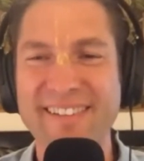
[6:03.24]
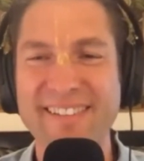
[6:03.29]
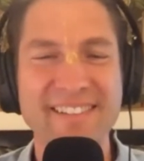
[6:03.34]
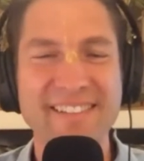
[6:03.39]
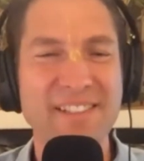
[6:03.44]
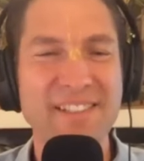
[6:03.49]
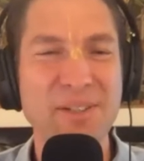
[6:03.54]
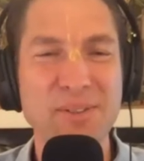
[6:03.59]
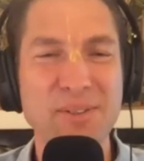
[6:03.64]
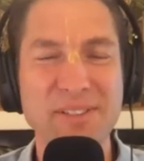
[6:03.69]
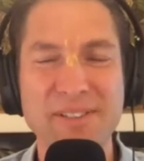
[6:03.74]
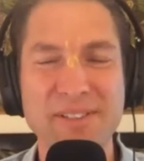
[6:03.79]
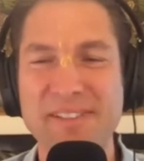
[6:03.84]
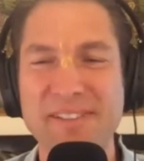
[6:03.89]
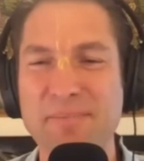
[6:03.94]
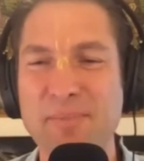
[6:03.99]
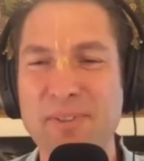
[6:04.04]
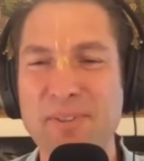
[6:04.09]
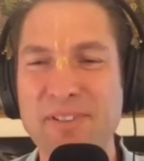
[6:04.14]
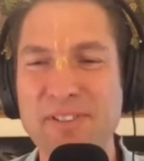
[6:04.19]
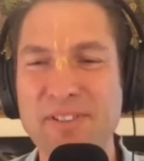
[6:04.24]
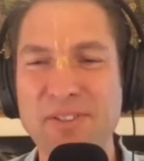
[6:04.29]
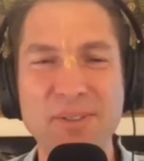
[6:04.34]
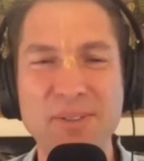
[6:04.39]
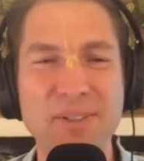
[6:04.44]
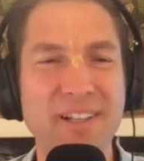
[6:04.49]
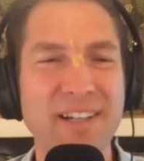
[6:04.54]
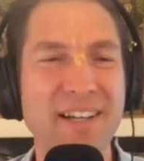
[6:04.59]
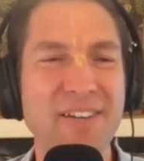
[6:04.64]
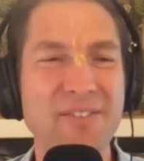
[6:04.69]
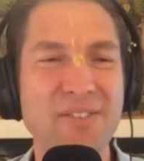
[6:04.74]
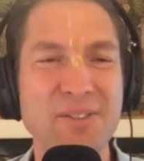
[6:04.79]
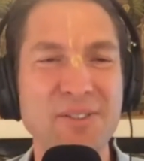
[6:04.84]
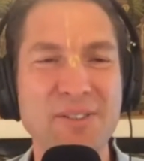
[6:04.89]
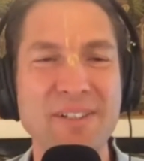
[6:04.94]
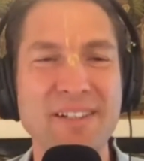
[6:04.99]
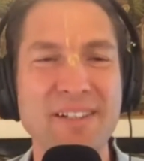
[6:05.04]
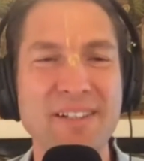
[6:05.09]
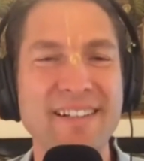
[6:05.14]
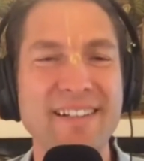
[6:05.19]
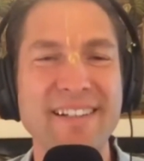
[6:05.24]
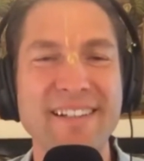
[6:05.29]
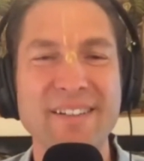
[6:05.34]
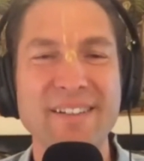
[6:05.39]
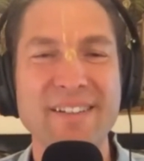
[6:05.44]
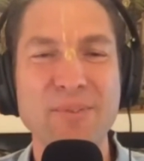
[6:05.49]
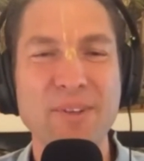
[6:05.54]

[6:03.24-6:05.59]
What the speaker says: it's always been a joy to have you with